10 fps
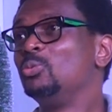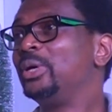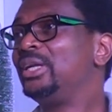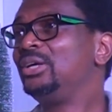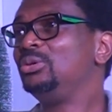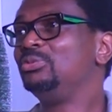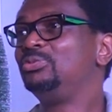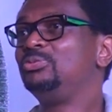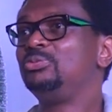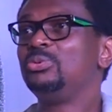Whether
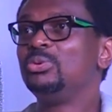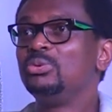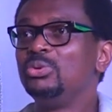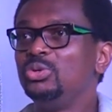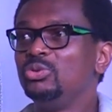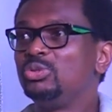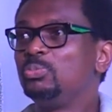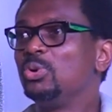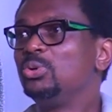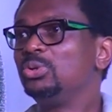you've
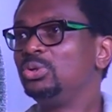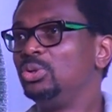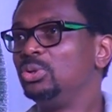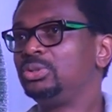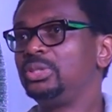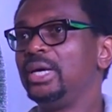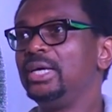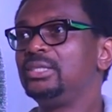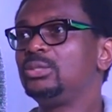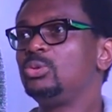spoken or not,
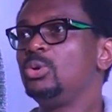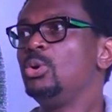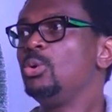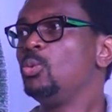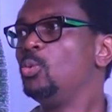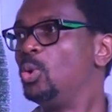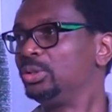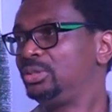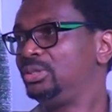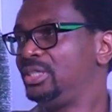it's
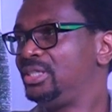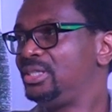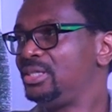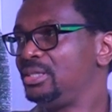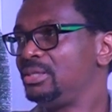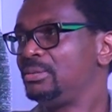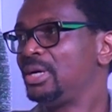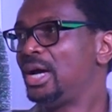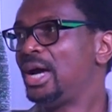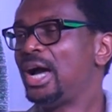what they see,
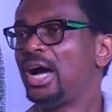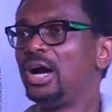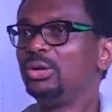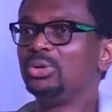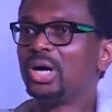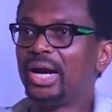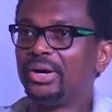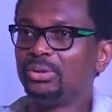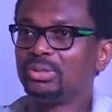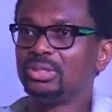how you
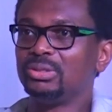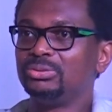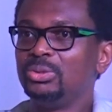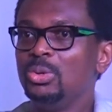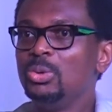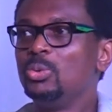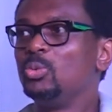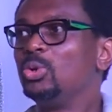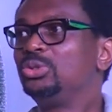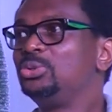carry yourself,
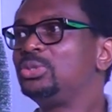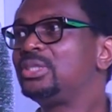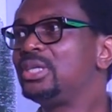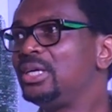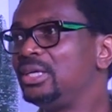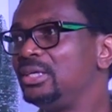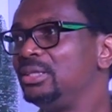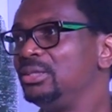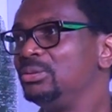what you say.